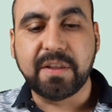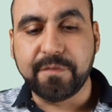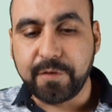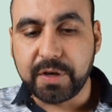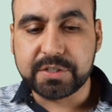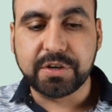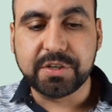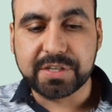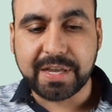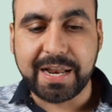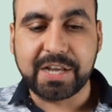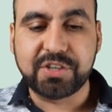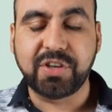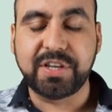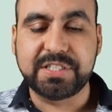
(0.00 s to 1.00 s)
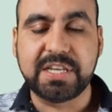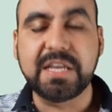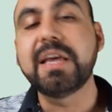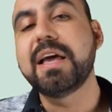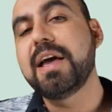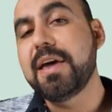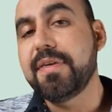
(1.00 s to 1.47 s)
and the visitors can actually
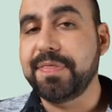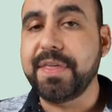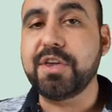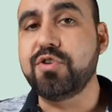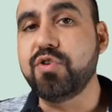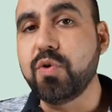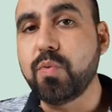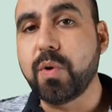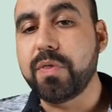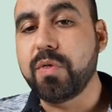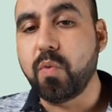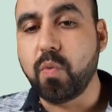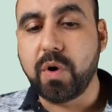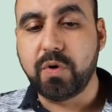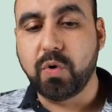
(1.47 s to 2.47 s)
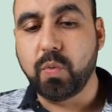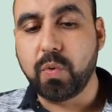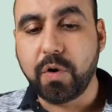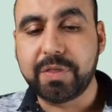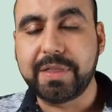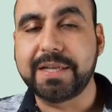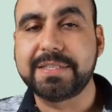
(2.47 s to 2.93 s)
see that you were the one who
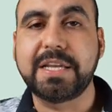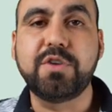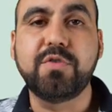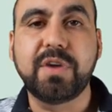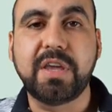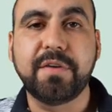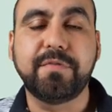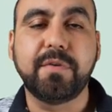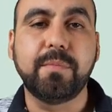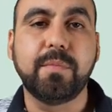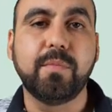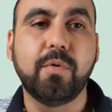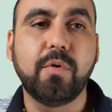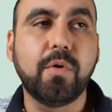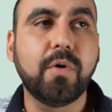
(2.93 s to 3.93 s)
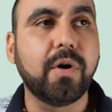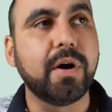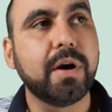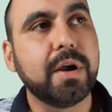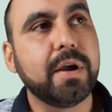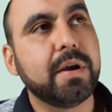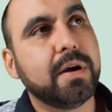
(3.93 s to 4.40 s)
wrote this and you give them
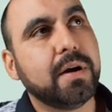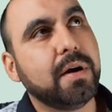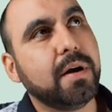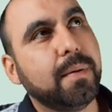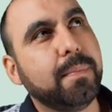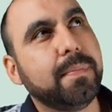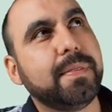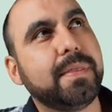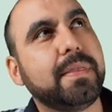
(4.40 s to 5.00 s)
more um,